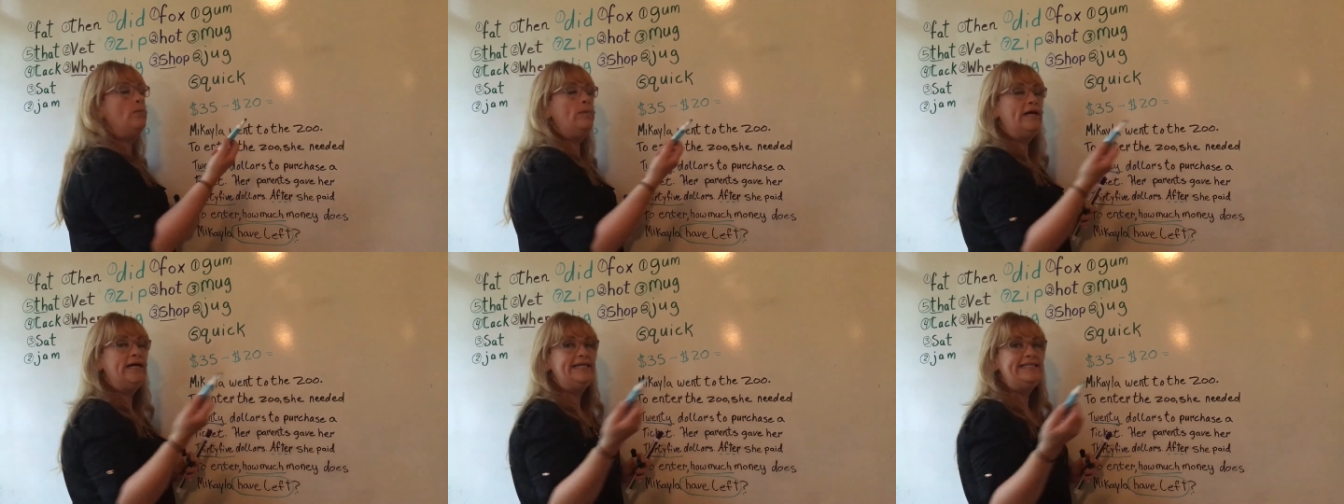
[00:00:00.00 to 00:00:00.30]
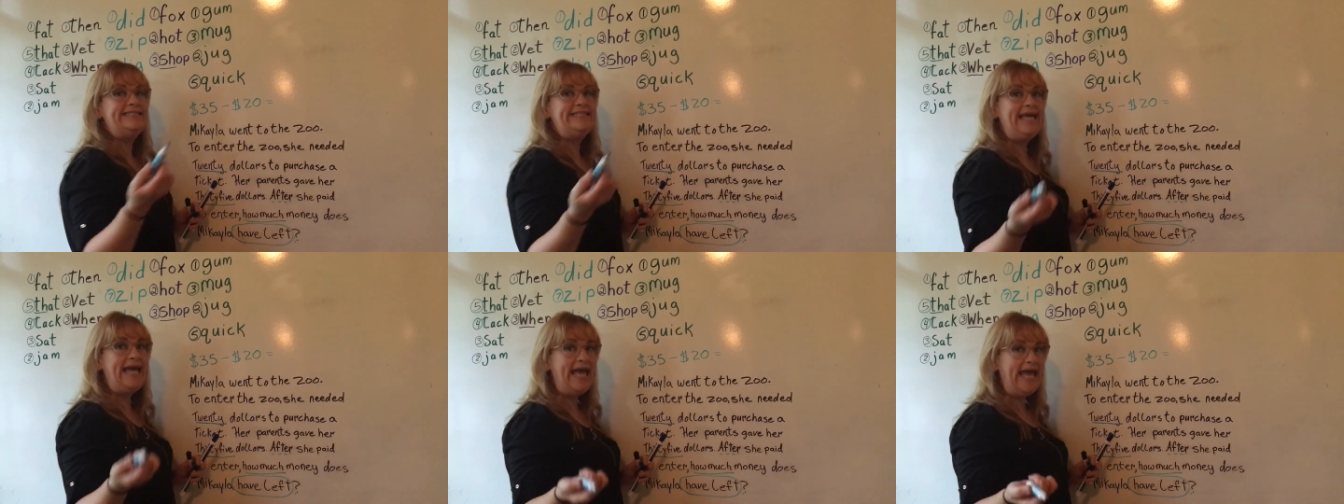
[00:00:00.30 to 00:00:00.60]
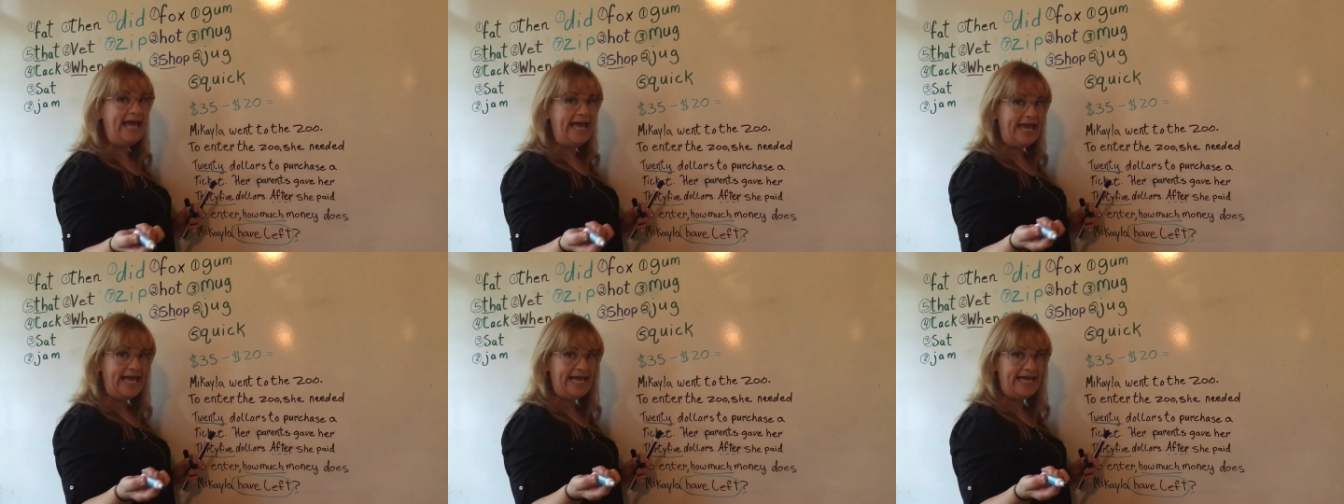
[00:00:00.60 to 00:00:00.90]
by
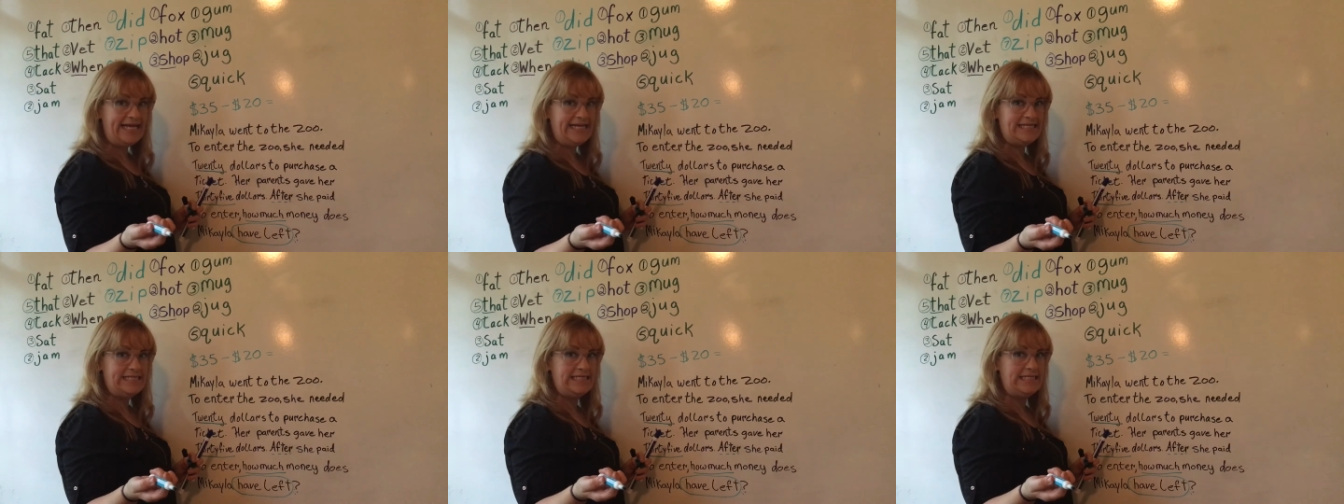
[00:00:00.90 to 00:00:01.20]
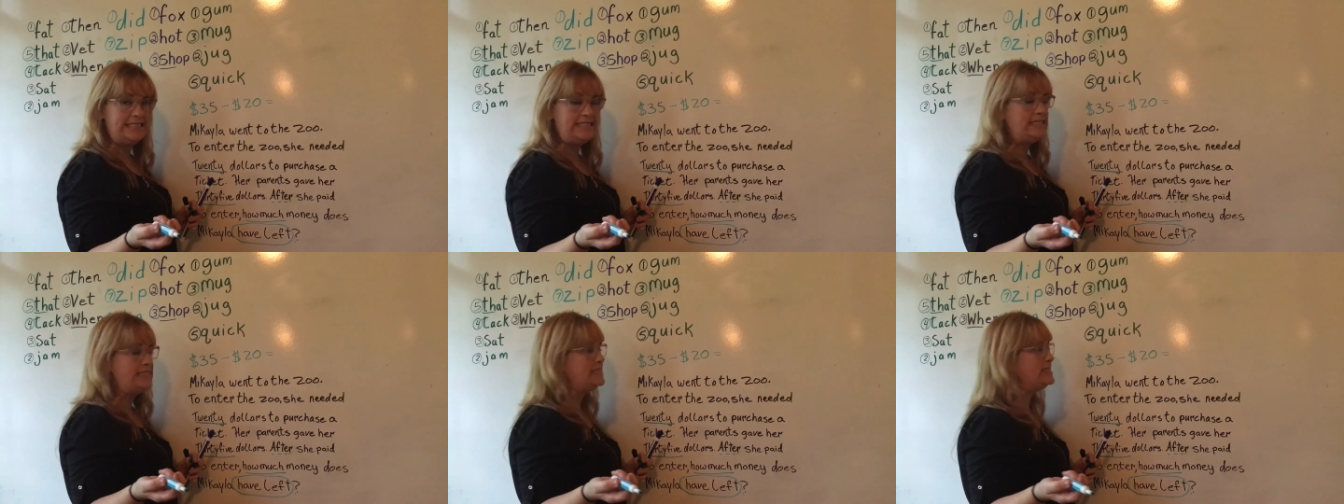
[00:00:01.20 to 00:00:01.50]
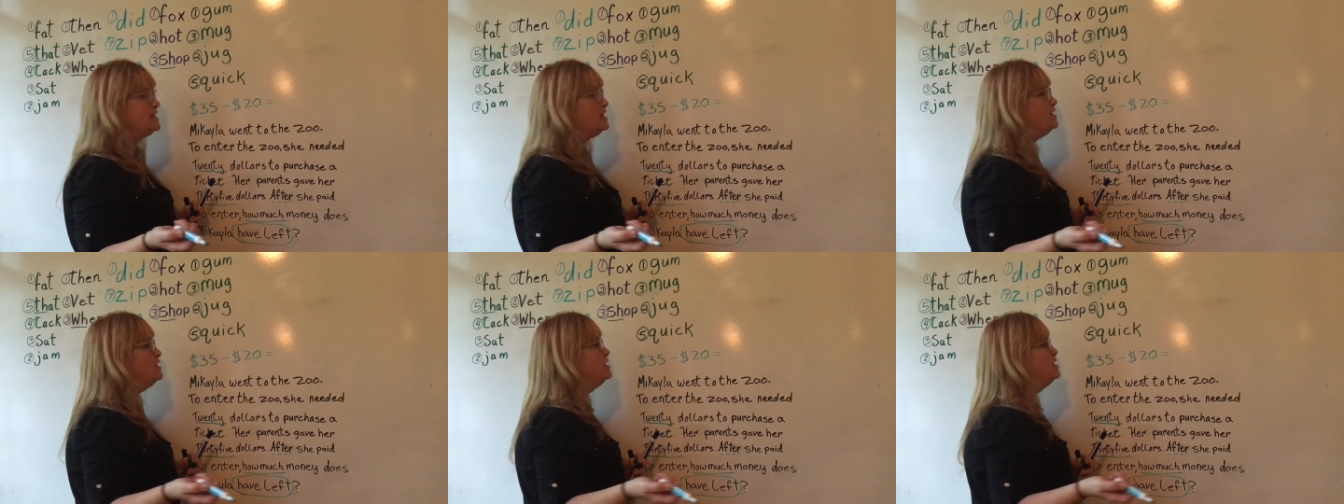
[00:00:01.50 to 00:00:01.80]

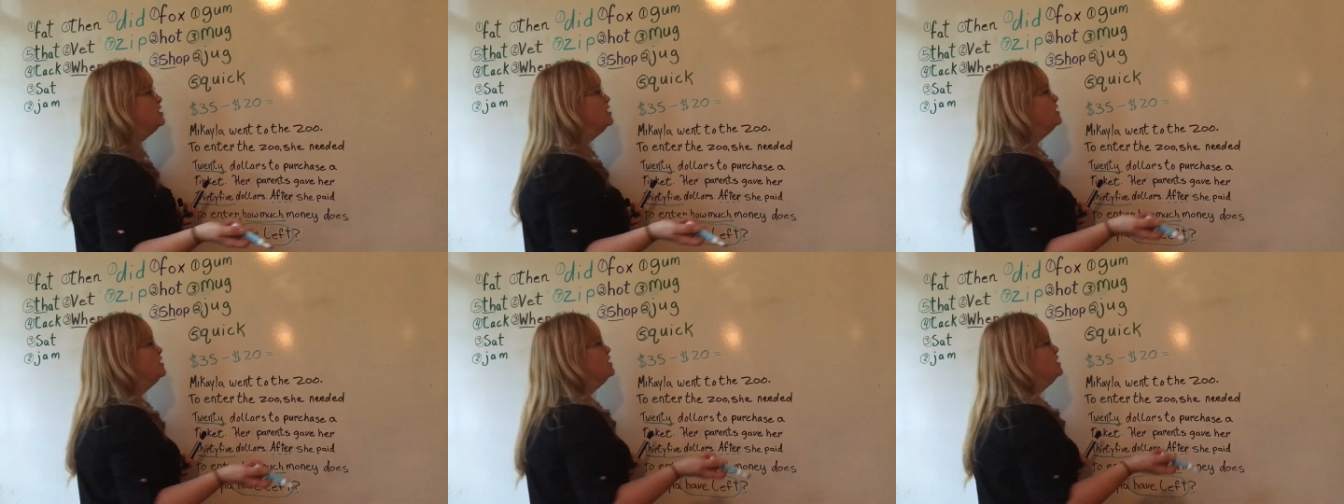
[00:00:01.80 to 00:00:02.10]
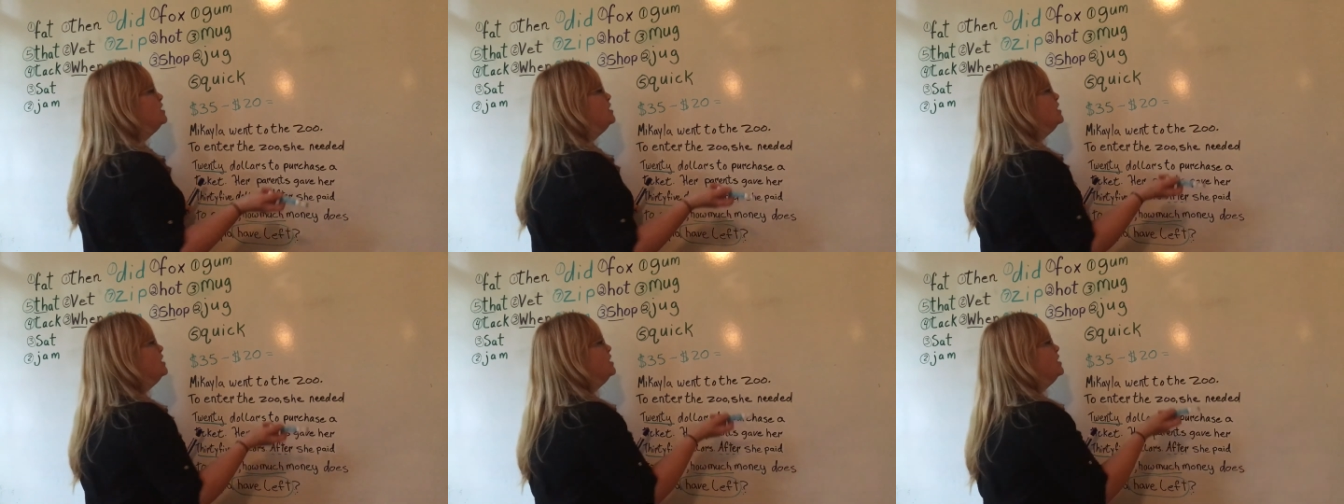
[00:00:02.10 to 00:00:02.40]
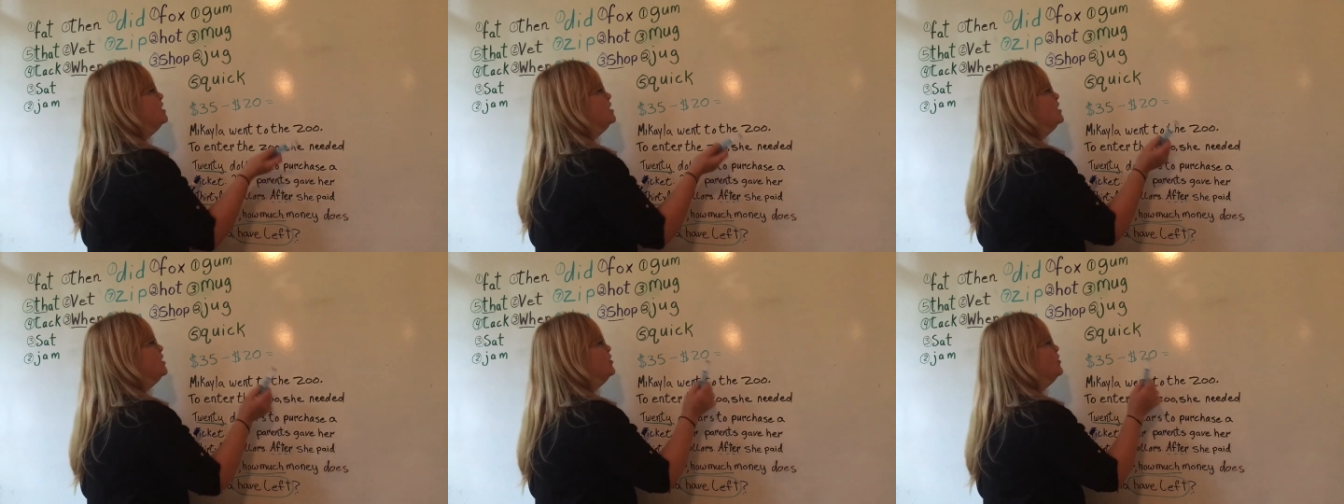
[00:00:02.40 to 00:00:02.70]
tens,
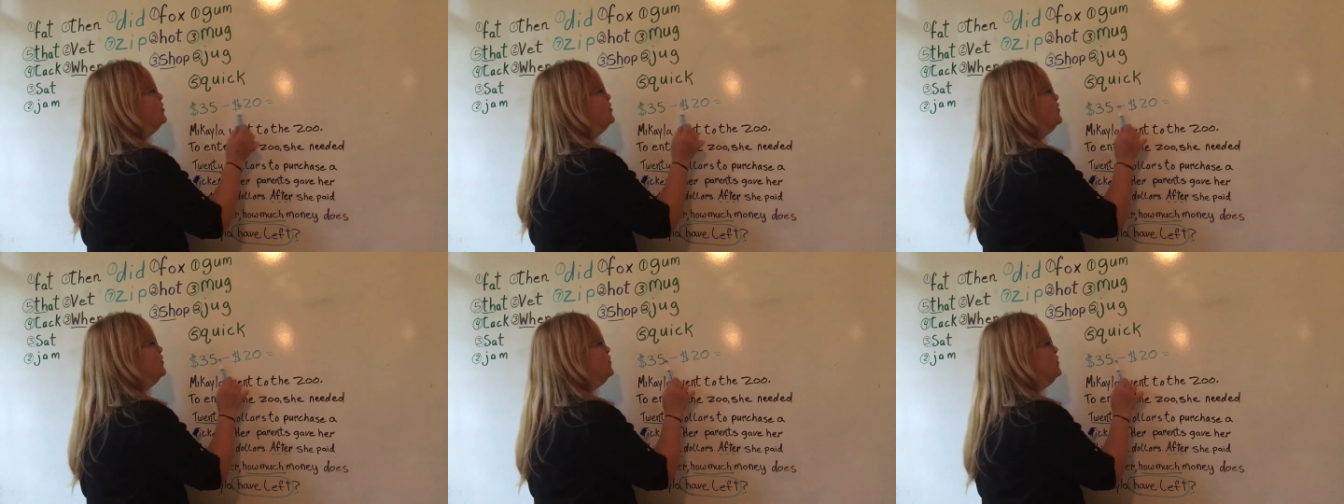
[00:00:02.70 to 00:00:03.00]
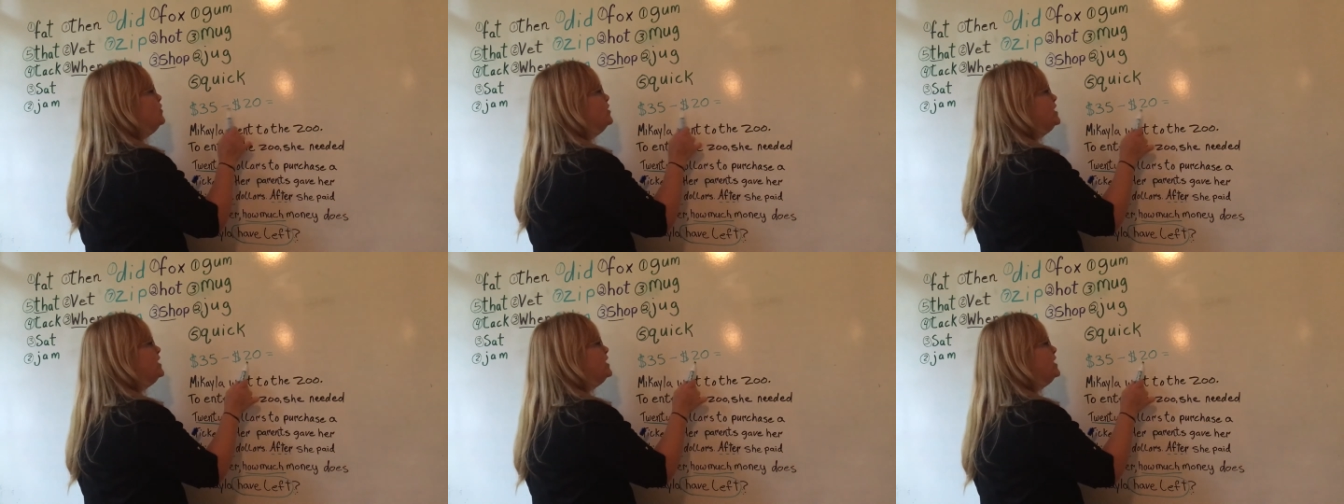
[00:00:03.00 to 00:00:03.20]
30